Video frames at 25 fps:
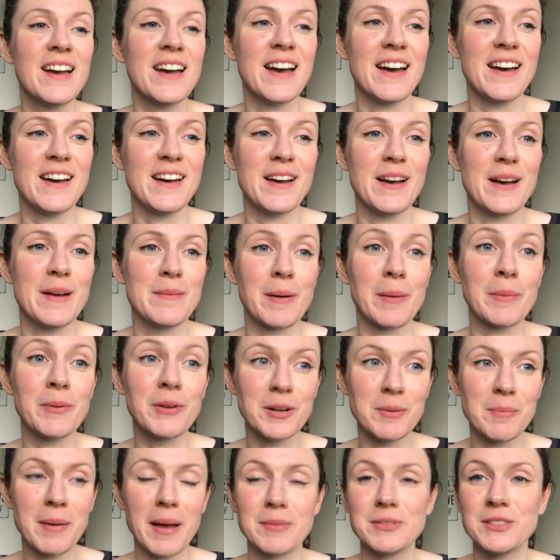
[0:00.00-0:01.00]
um, I'm
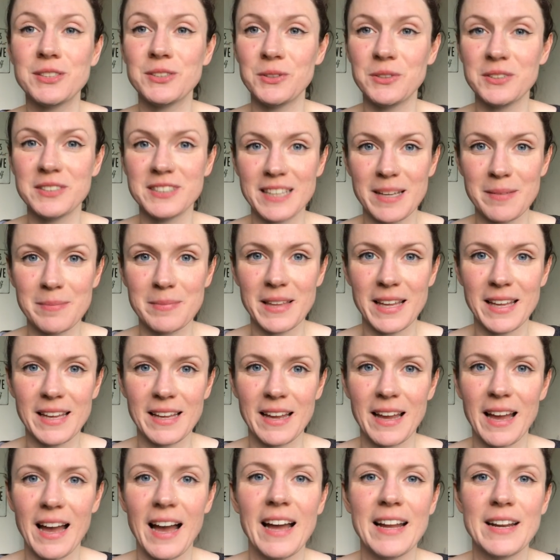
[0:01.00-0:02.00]
going to be able to do the same
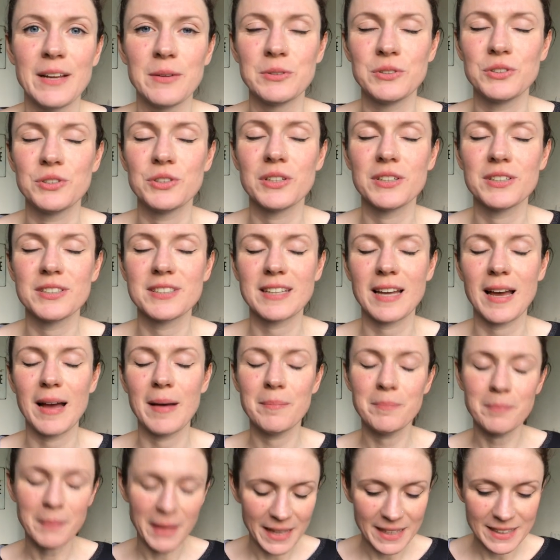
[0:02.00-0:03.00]
thing. And it was just
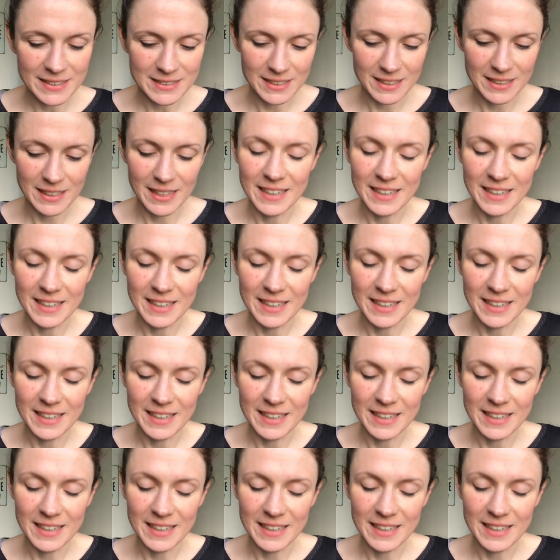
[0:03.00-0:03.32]
amazing.